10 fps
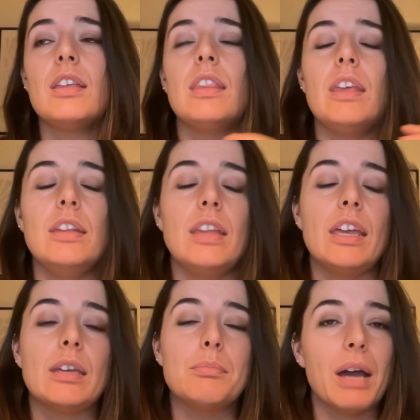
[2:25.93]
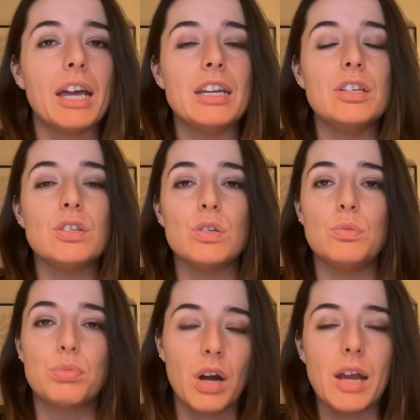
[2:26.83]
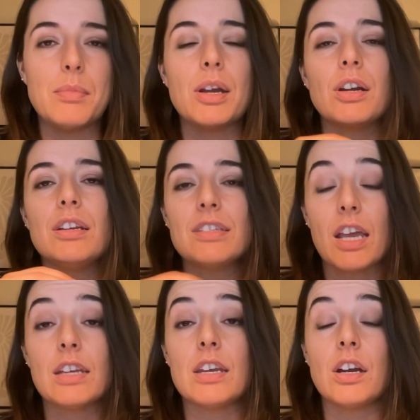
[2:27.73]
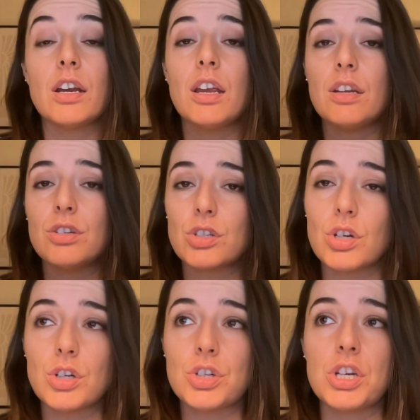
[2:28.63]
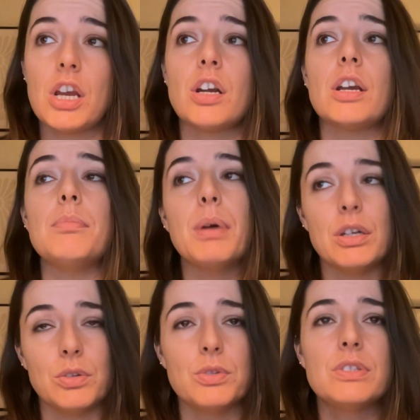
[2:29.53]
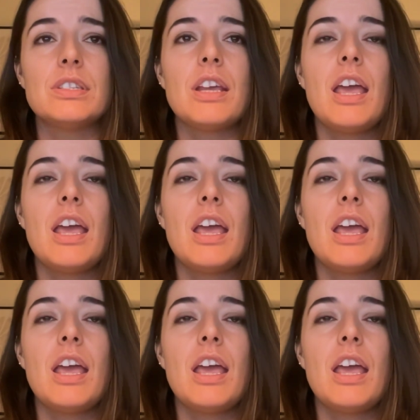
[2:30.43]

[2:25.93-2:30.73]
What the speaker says: Then they combine into primary, secondary, and tertiary bundles,